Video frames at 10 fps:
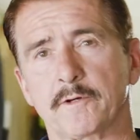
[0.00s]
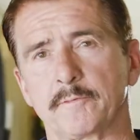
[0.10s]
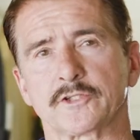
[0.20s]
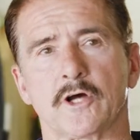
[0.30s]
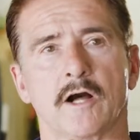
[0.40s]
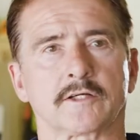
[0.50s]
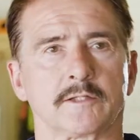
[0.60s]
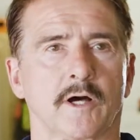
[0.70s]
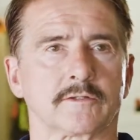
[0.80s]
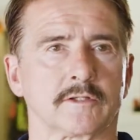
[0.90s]
going to be talking
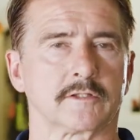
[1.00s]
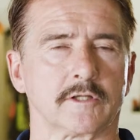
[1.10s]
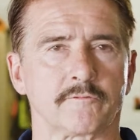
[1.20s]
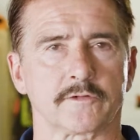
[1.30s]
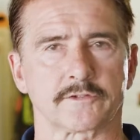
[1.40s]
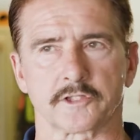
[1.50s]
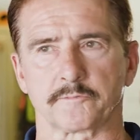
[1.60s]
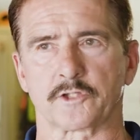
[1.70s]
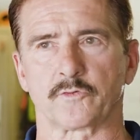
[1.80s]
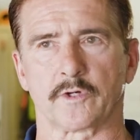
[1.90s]
about the differences
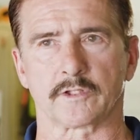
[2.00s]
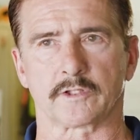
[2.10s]
between